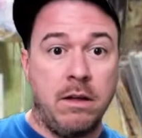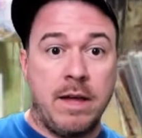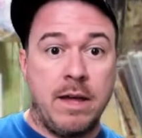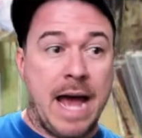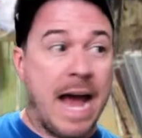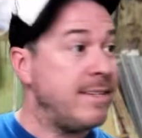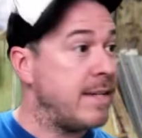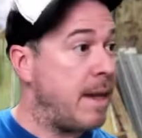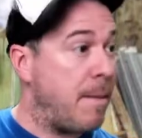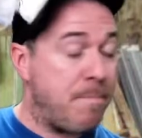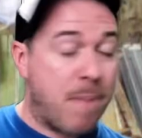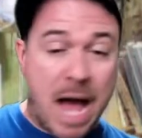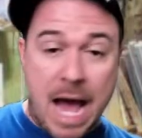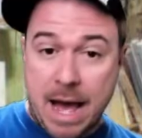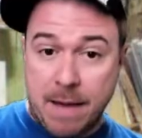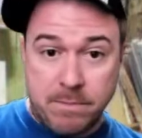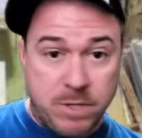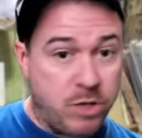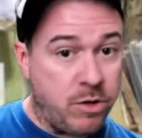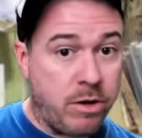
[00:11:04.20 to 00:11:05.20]
That's a
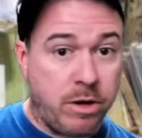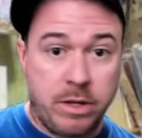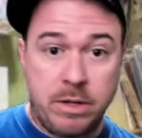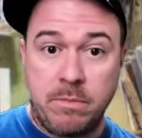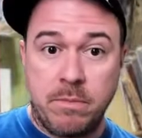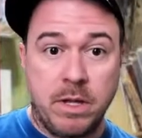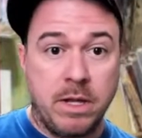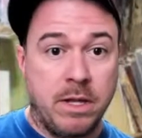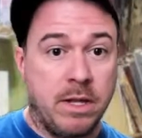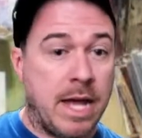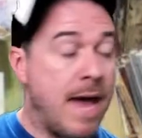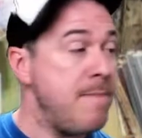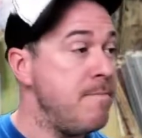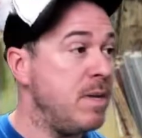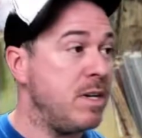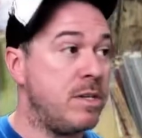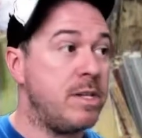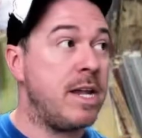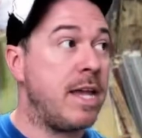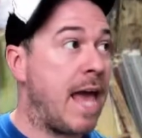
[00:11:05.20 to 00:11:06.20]
pipe dream. They
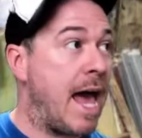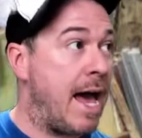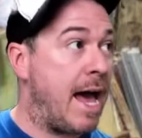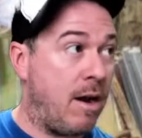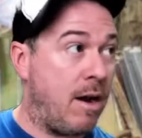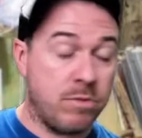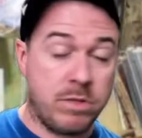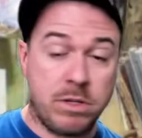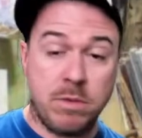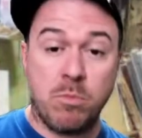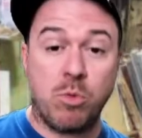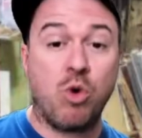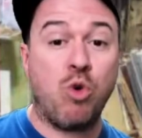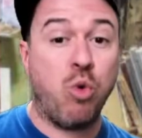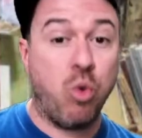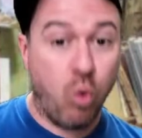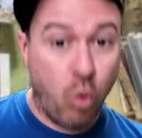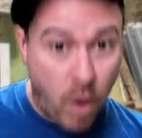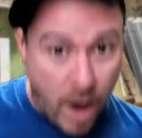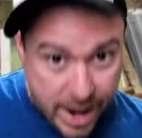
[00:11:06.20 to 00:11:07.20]
must have got on some
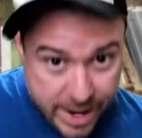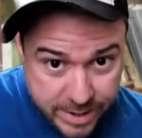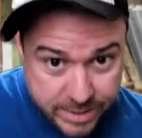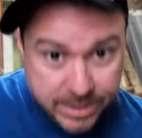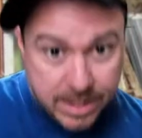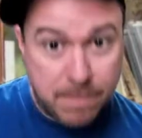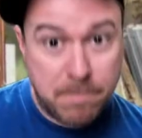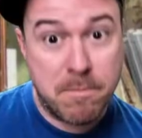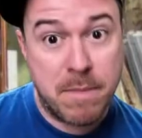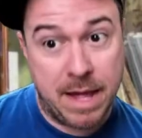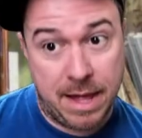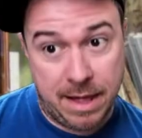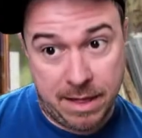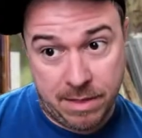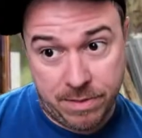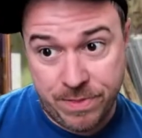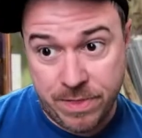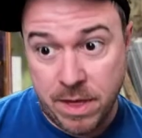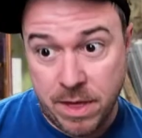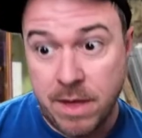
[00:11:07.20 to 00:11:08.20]
crazy
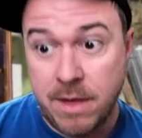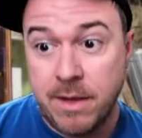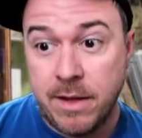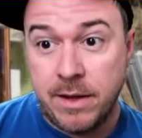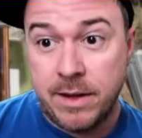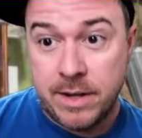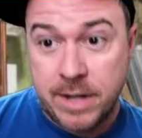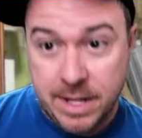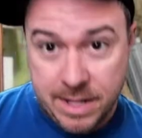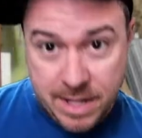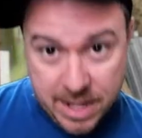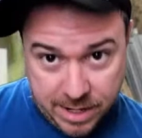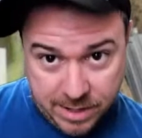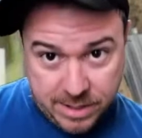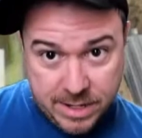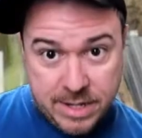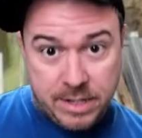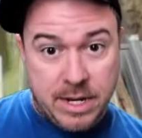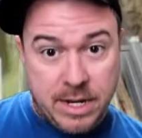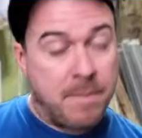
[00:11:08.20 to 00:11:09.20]
meth to think
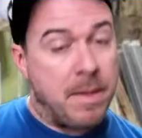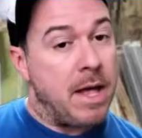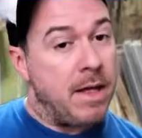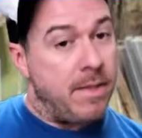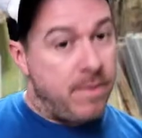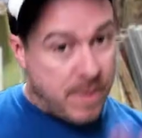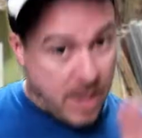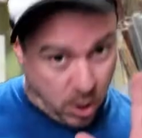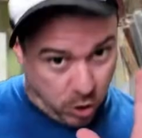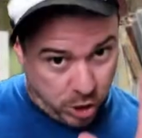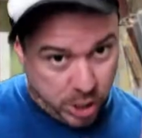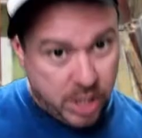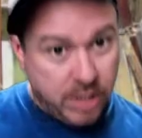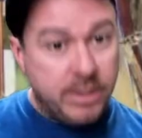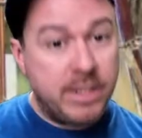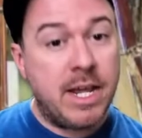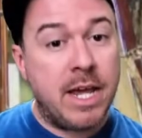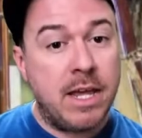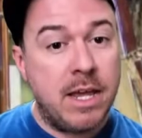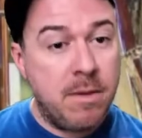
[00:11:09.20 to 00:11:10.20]
this team, they're a
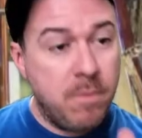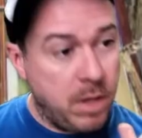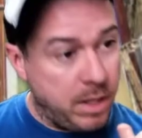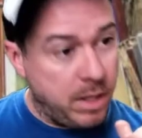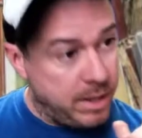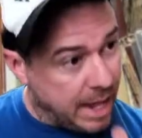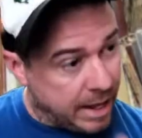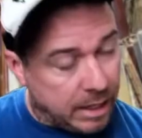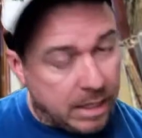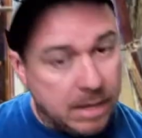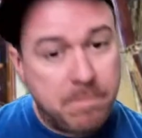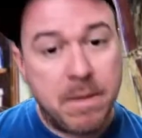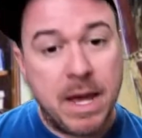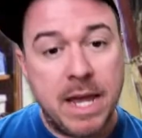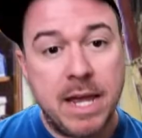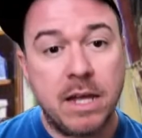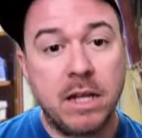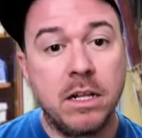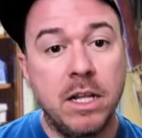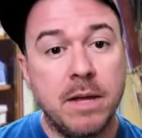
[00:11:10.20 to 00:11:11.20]
good team. They could
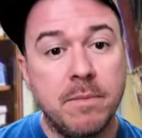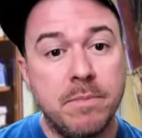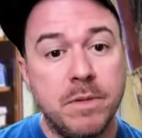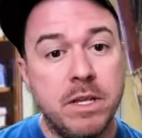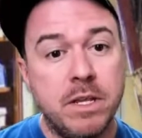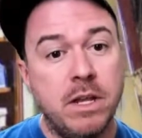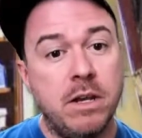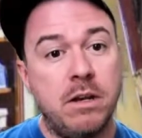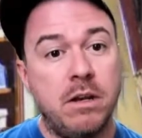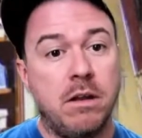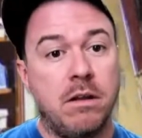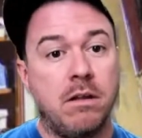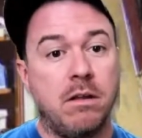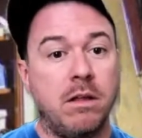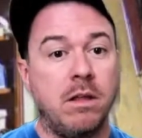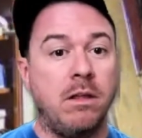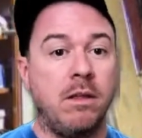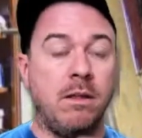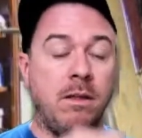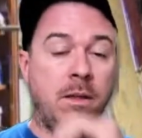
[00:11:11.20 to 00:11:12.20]
beat Clemson.
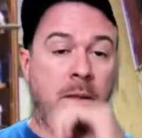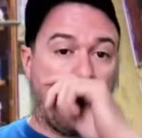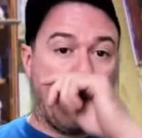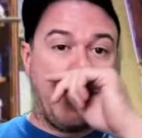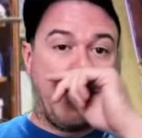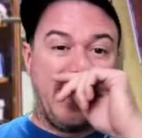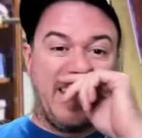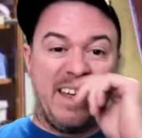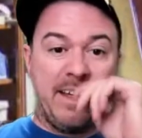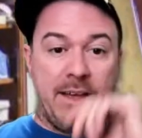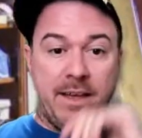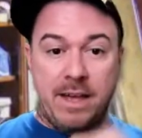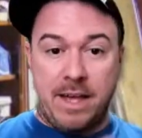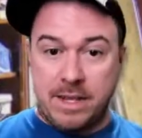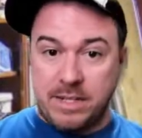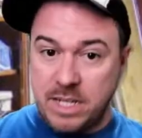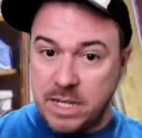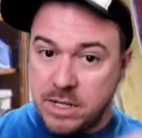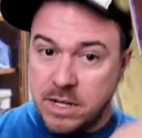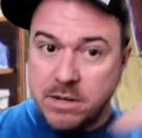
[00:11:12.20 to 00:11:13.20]

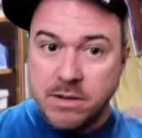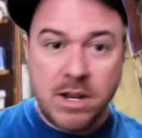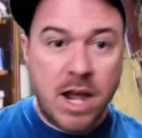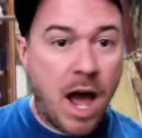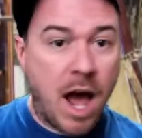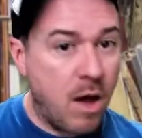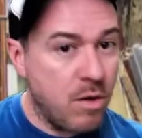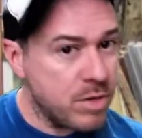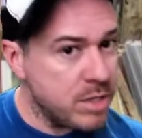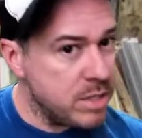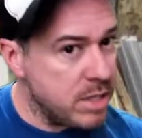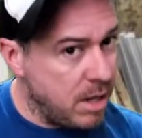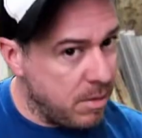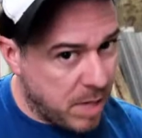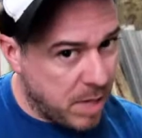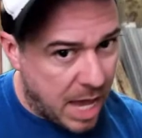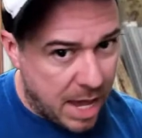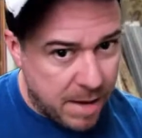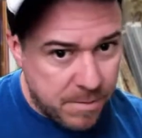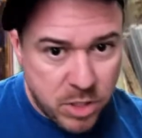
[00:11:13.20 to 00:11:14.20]
This is a toss-up
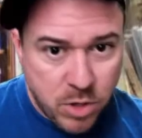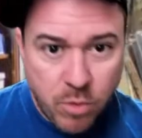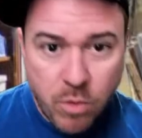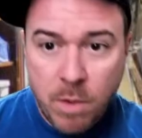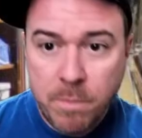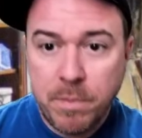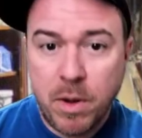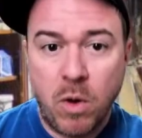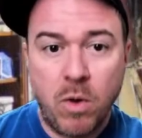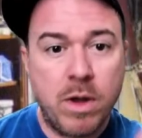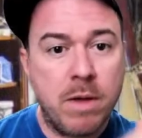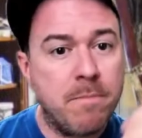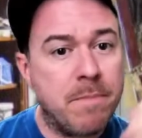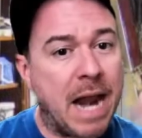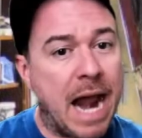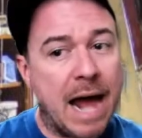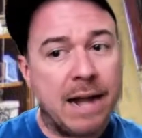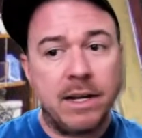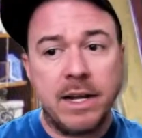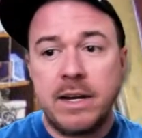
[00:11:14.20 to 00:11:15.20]
game to a point, but
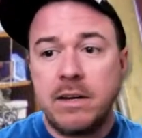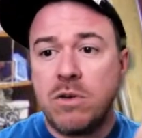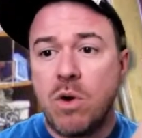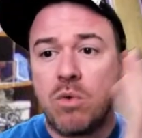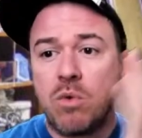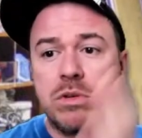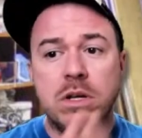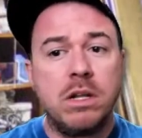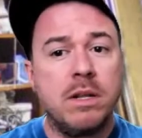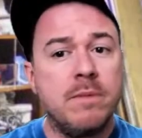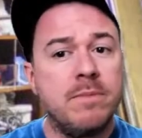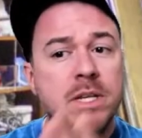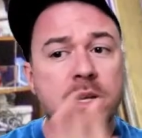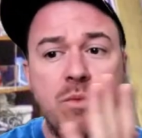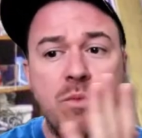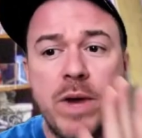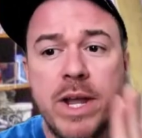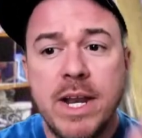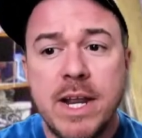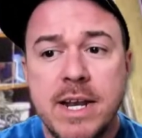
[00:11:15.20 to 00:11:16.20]
I lean towards Clemson
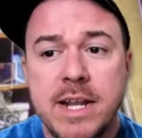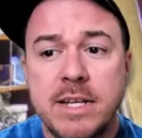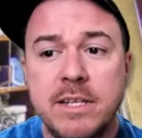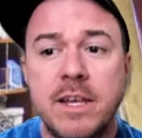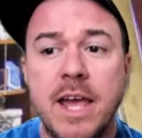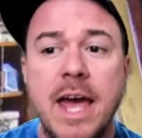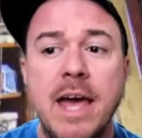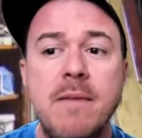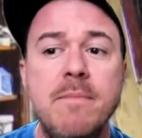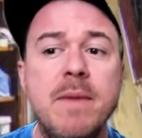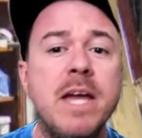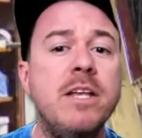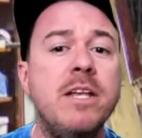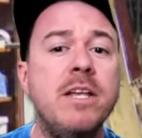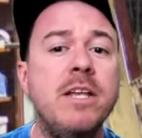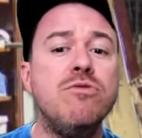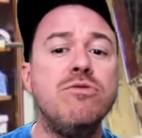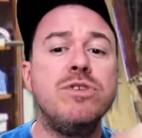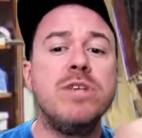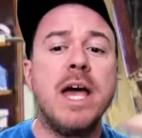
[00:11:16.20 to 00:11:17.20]
winning this game. And
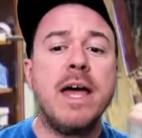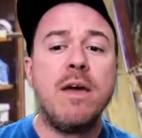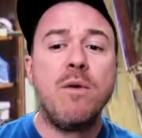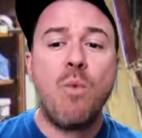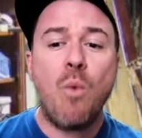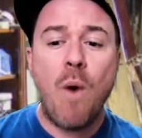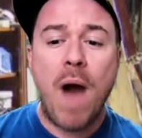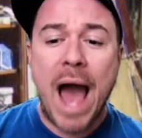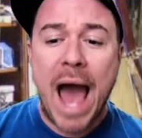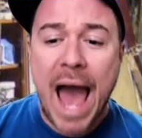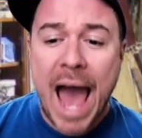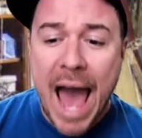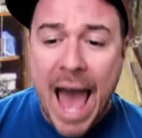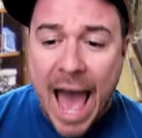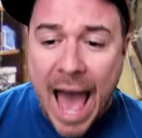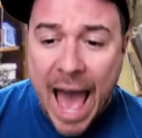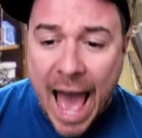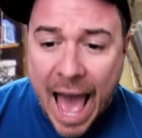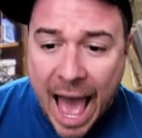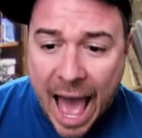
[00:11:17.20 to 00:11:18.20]
you say,
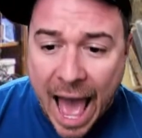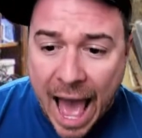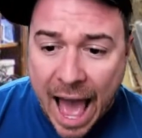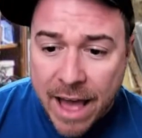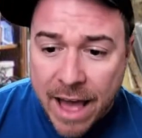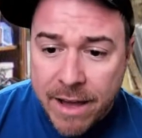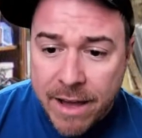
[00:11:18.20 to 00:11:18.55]
why?